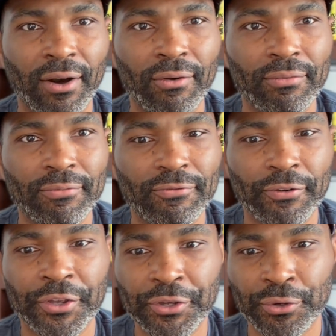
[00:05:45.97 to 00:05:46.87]
for
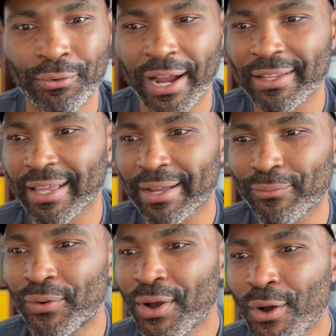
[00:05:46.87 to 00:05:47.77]
you, right? Like,
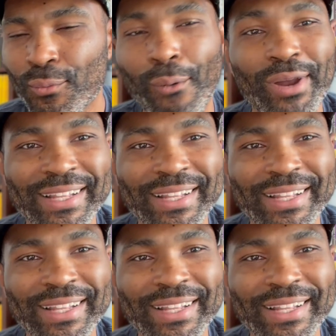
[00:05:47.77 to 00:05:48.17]
what would